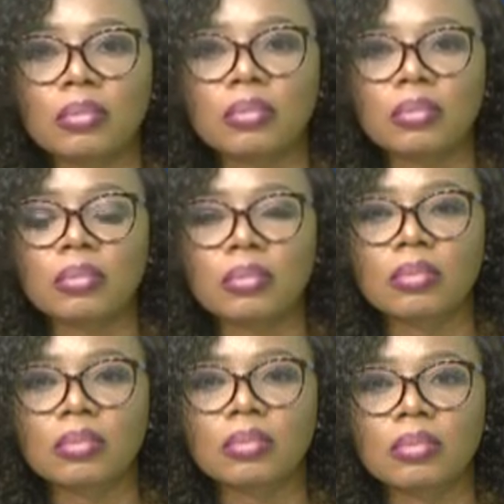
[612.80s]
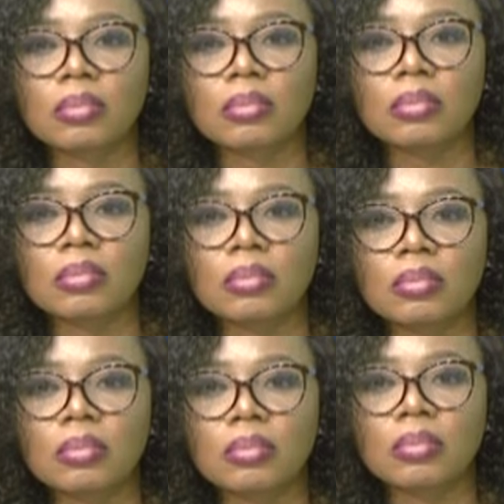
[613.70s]

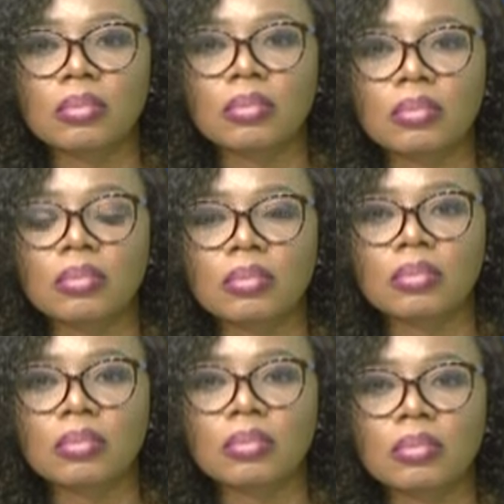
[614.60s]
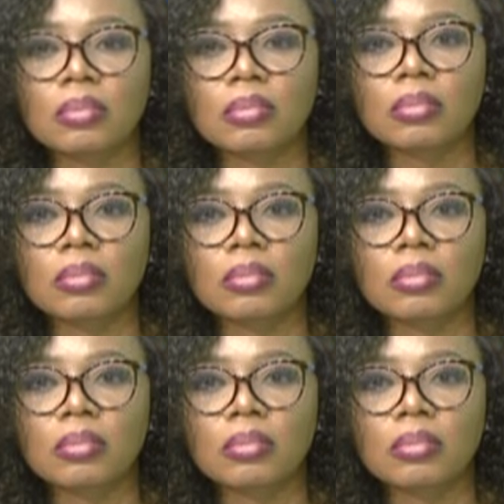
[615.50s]
(silent)